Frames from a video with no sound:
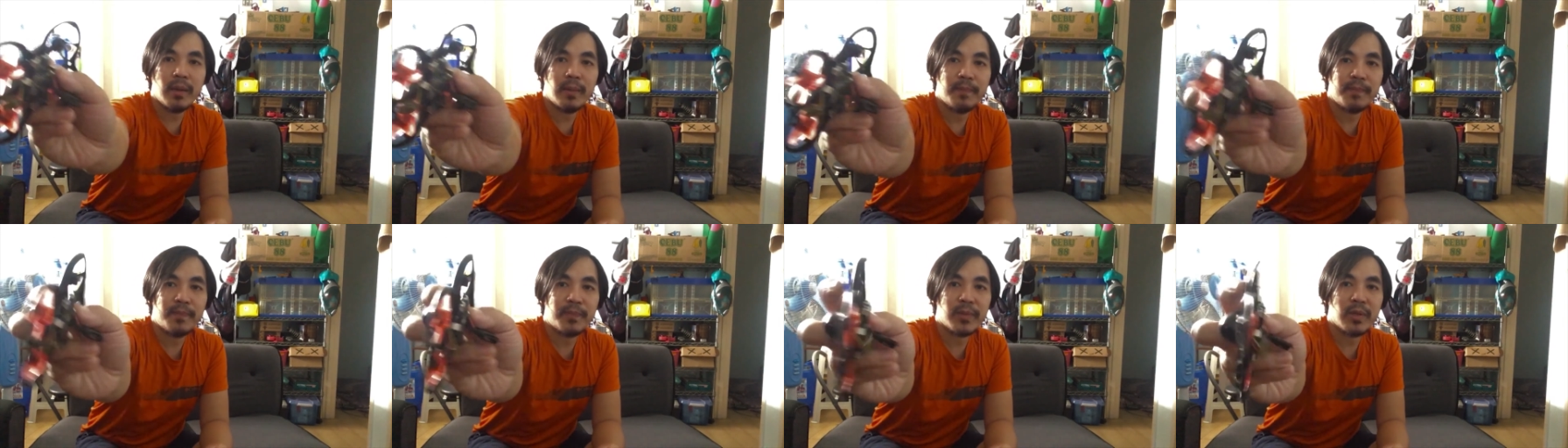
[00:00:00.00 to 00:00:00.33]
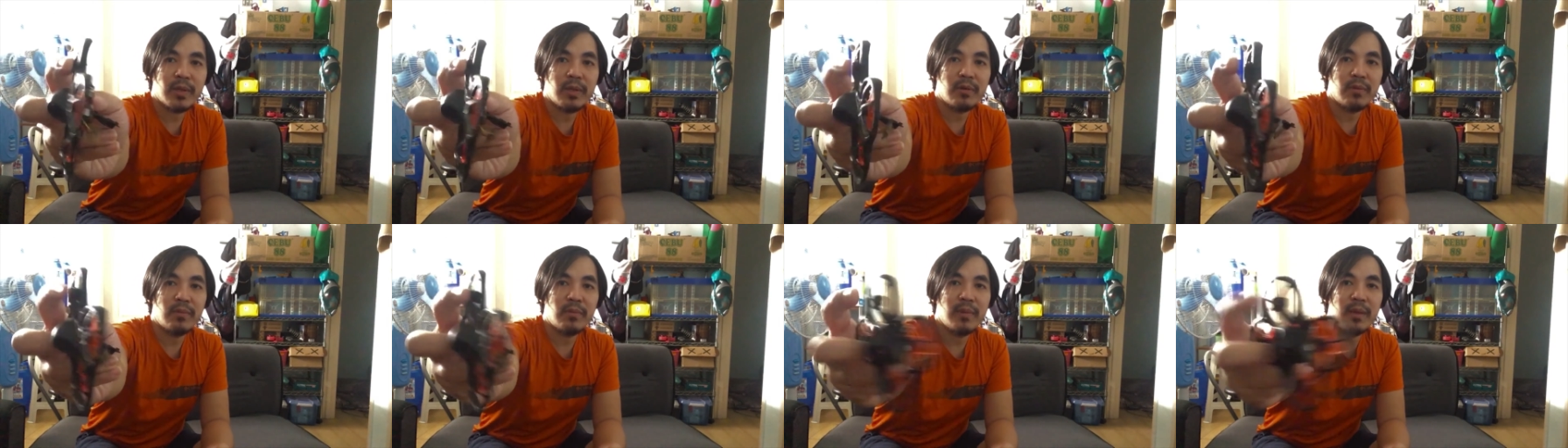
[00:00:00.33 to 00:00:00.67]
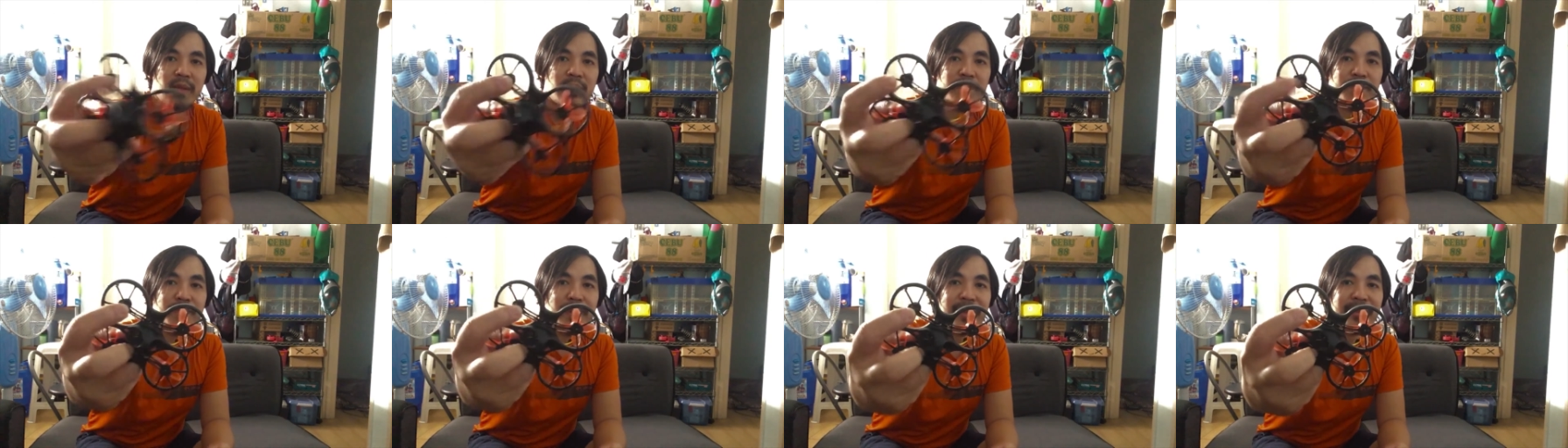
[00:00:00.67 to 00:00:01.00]
you know,
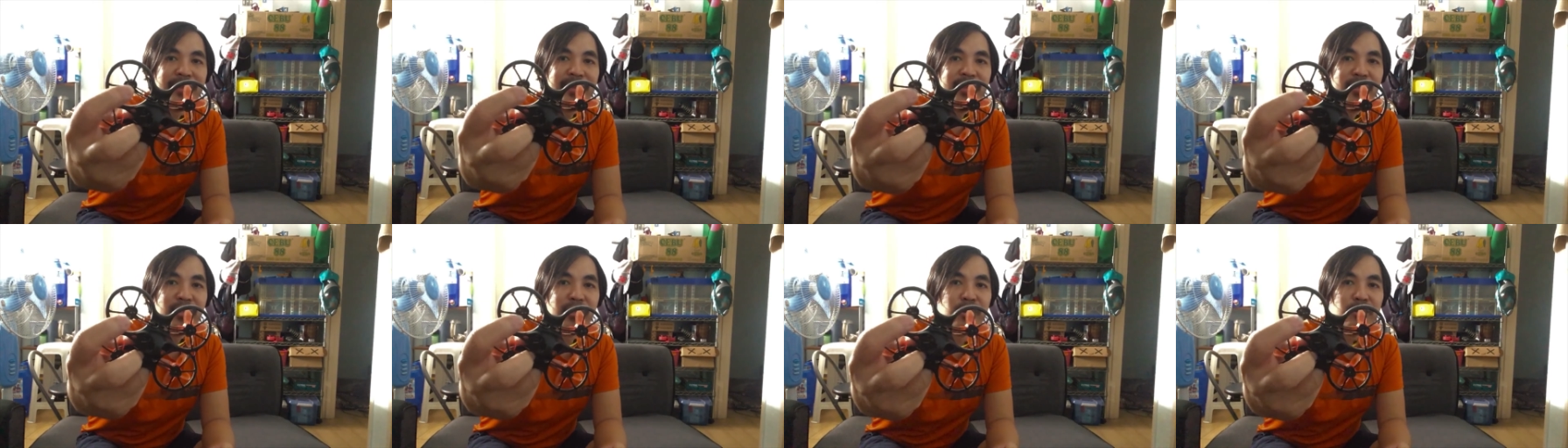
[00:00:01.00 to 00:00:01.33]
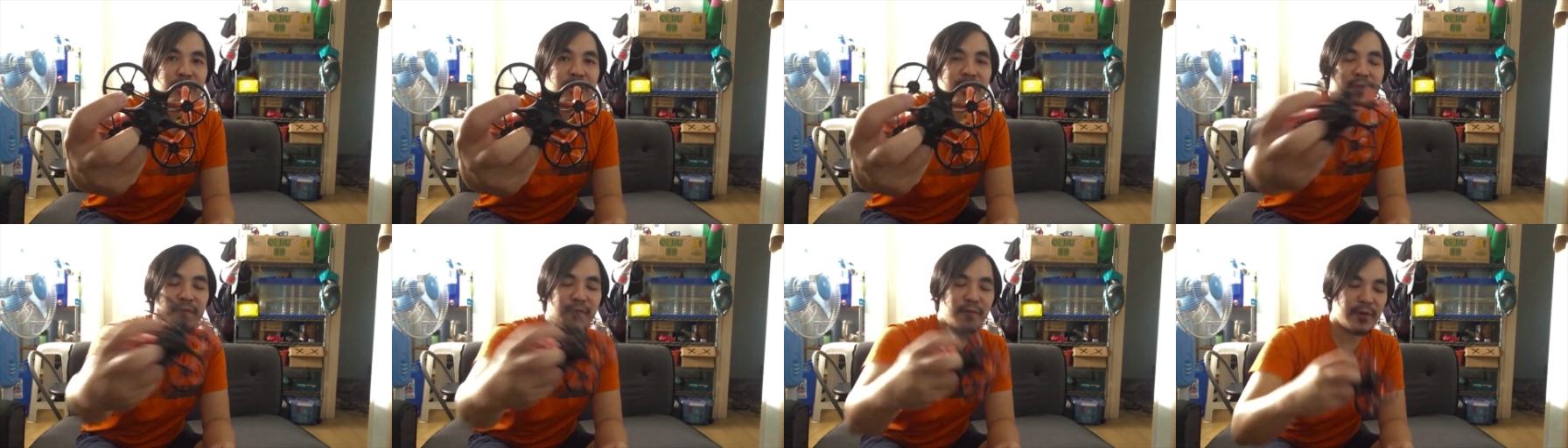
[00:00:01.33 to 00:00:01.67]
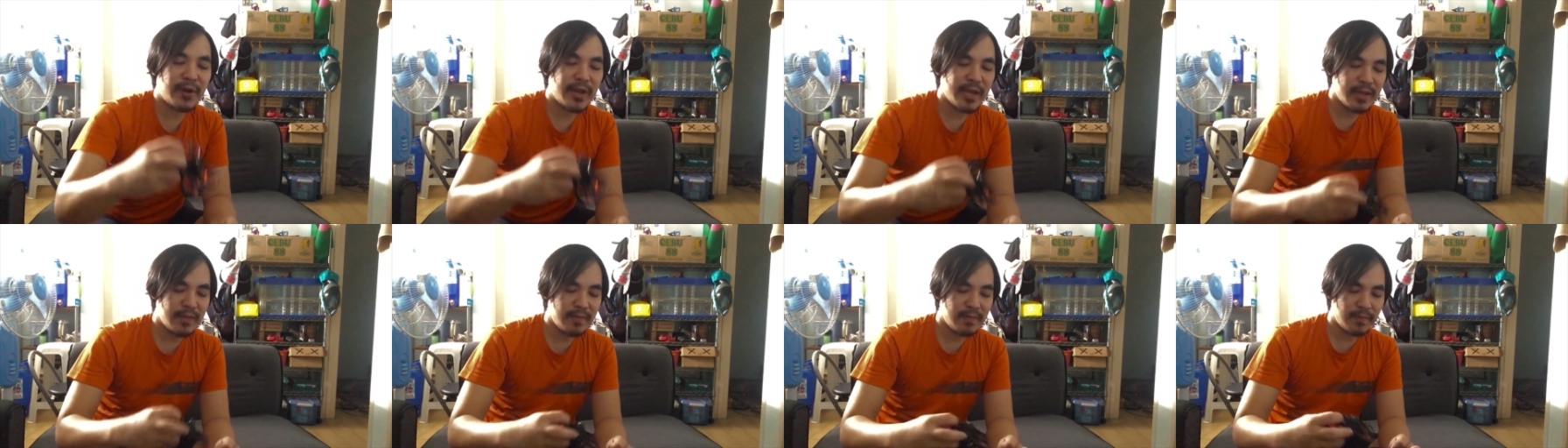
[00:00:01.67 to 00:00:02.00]
it melted through the
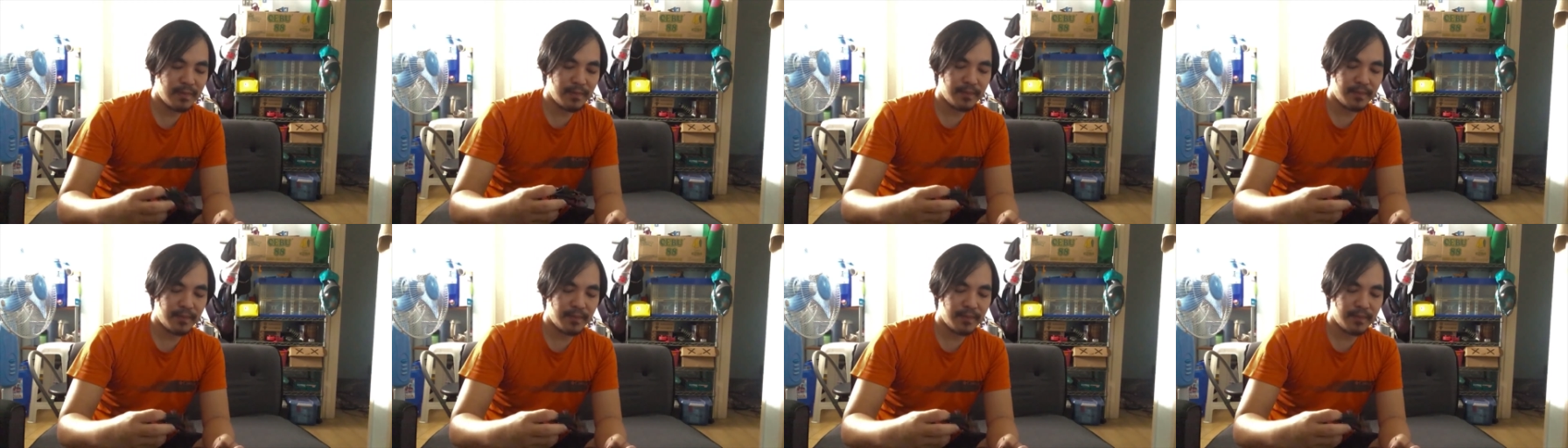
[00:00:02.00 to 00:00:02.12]
frame,